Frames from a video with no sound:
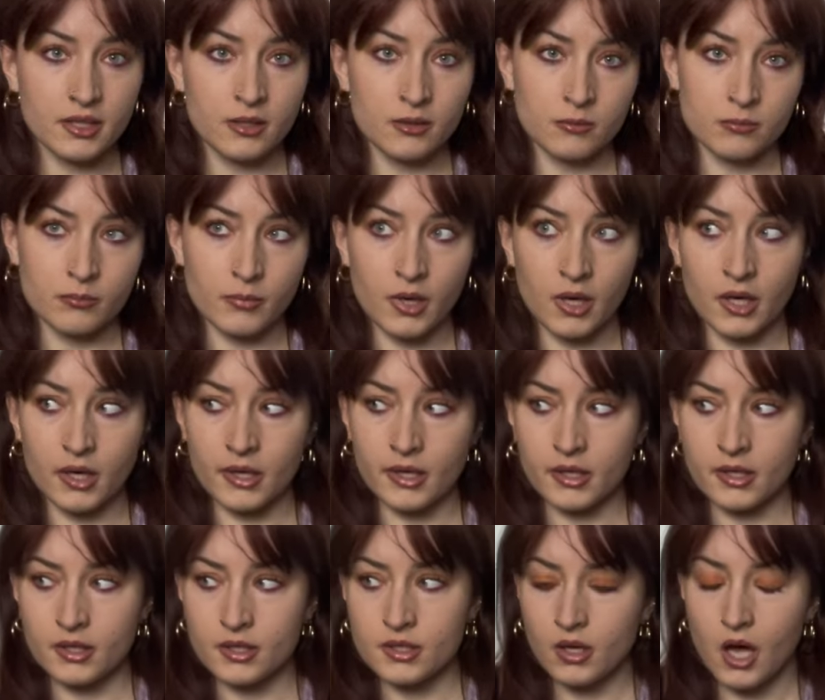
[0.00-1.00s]
in
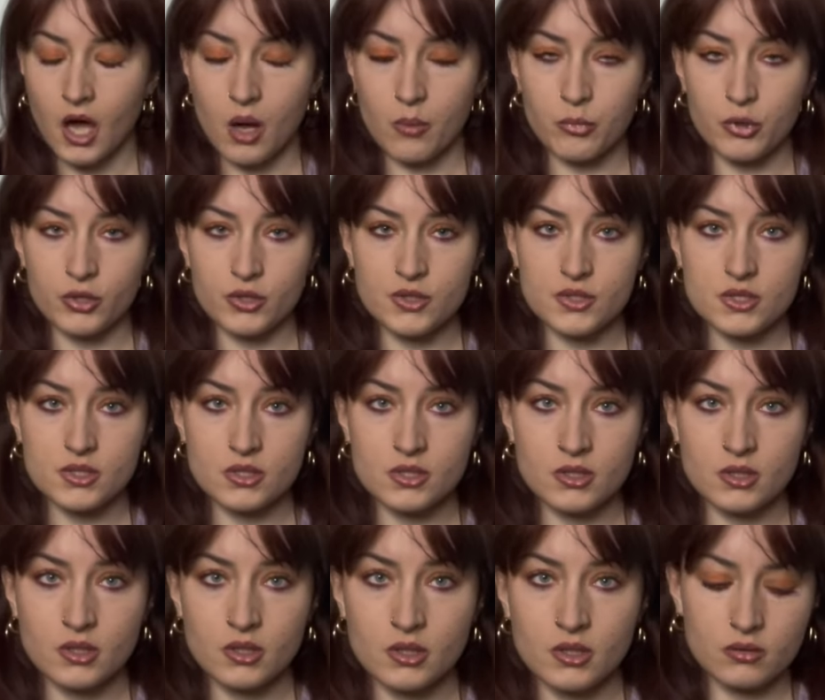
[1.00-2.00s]
my cupboards
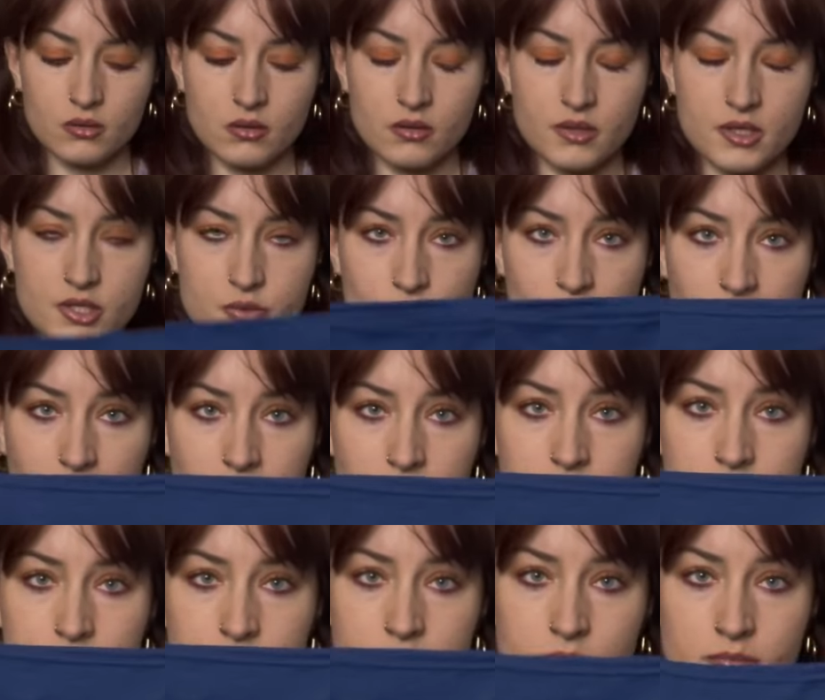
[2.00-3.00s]
this one,
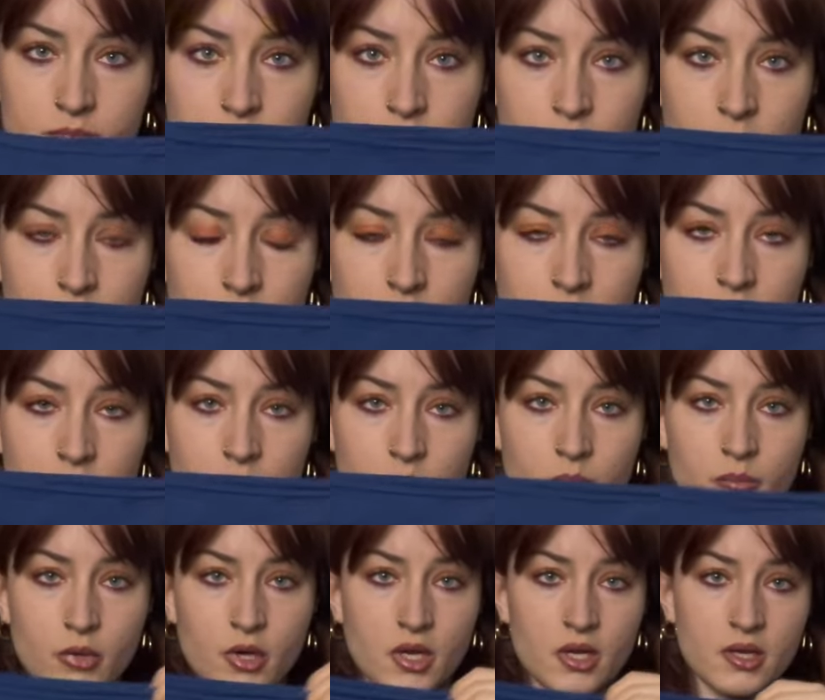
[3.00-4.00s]

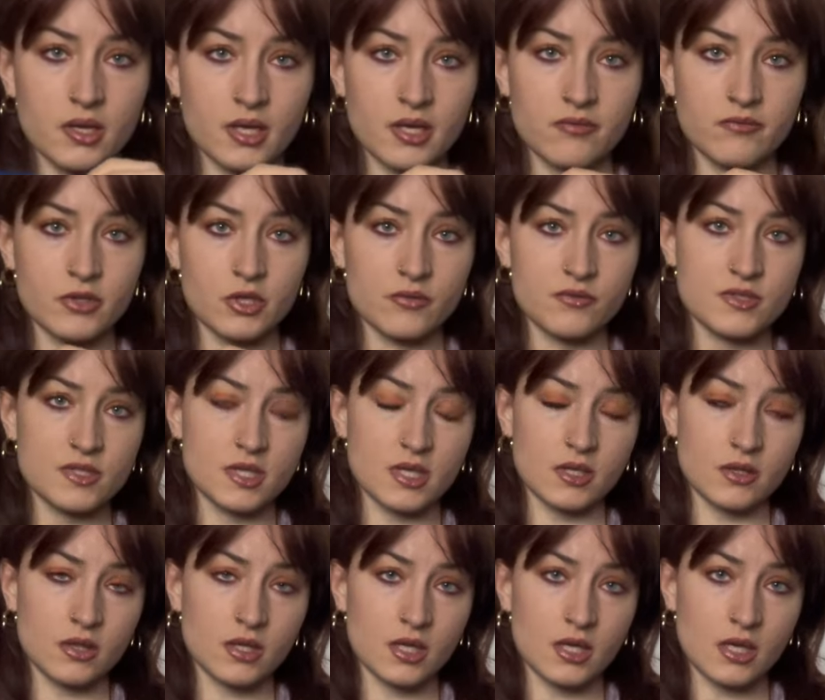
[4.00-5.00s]
but if you've
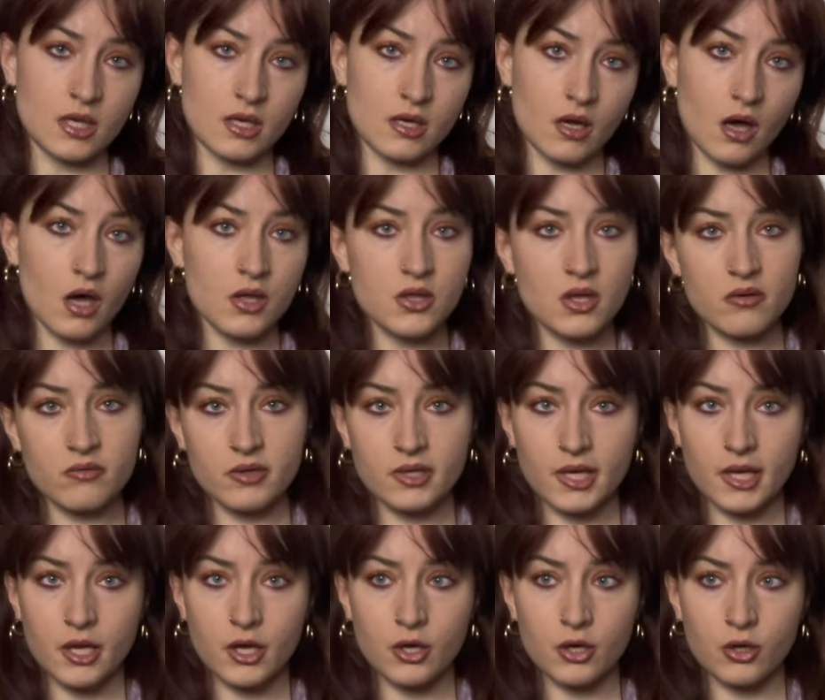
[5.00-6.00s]
seen the other
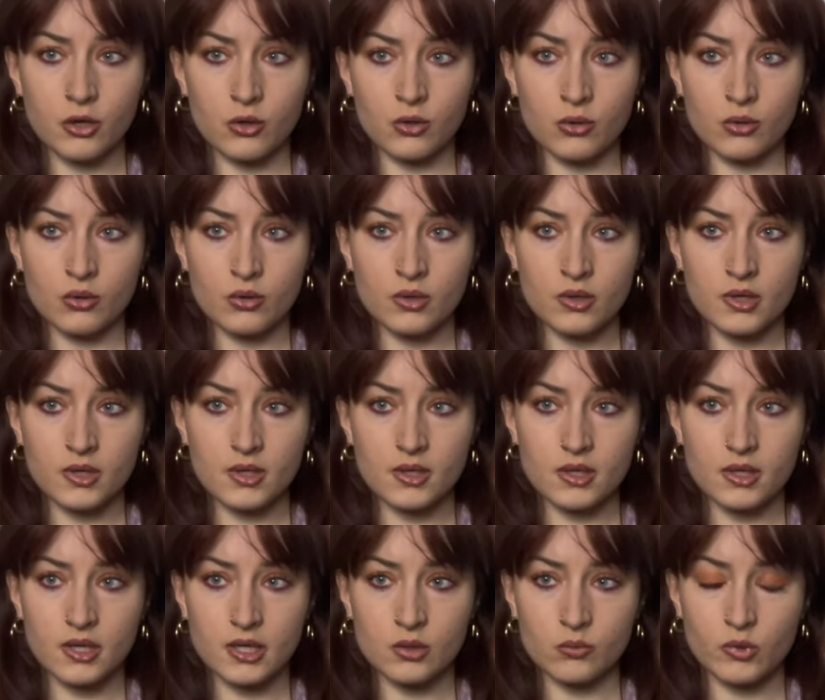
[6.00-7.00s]
video
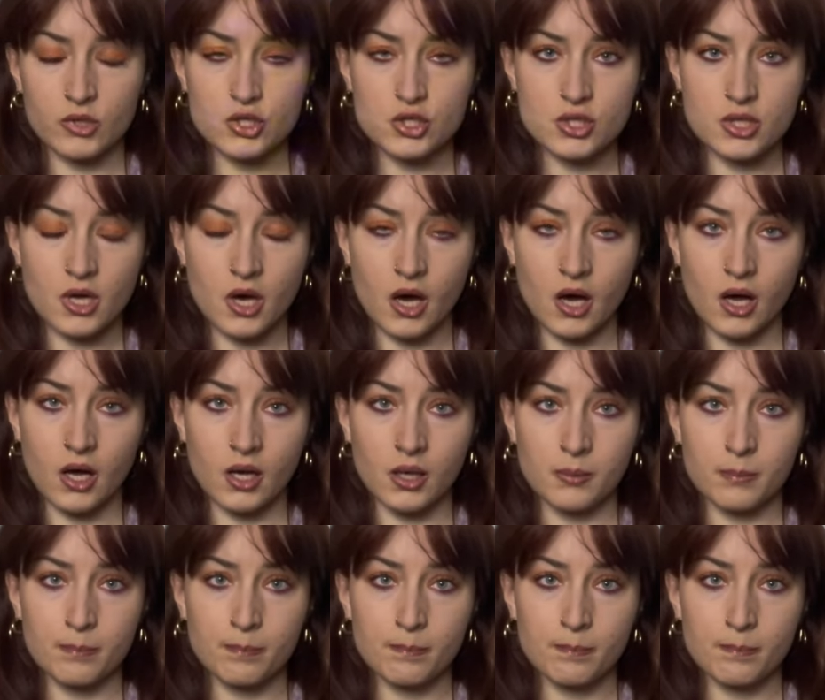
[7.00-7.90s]
in which they are